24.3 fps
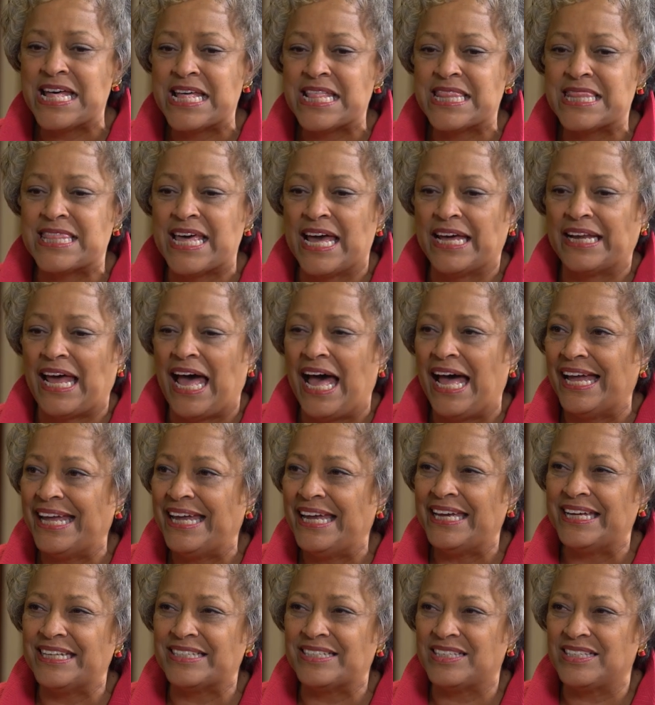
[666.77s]
that I
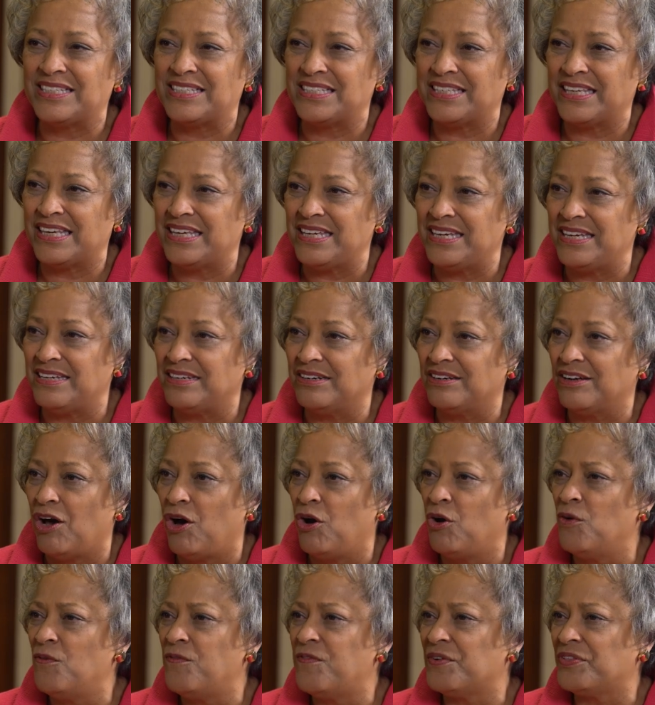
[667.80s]
had seen
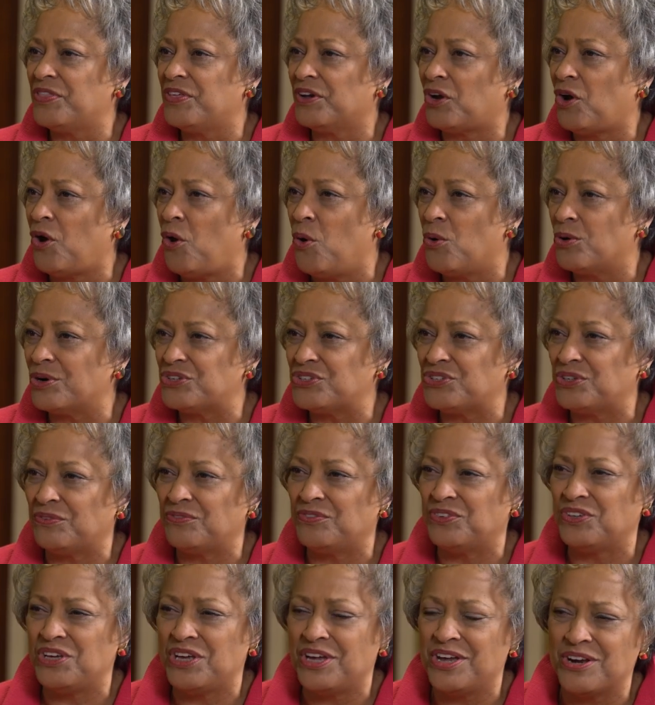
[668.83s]
over the course of
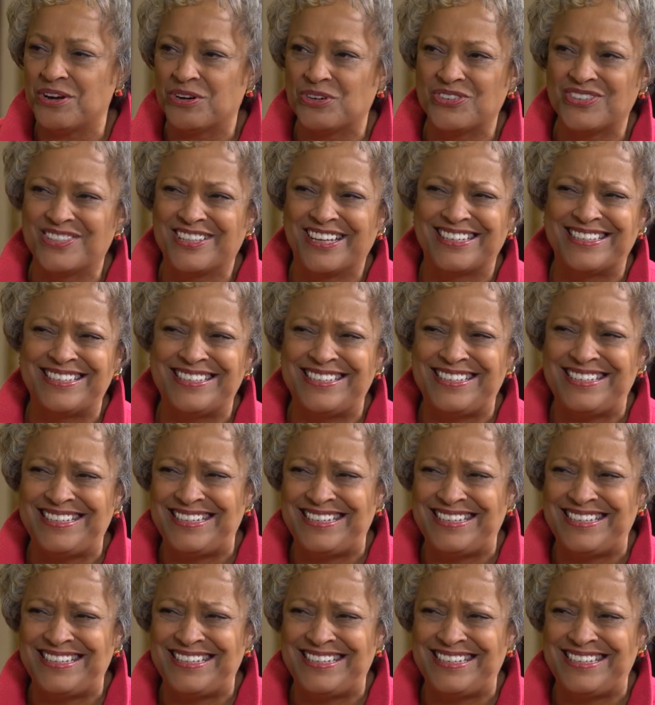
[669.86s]
years, the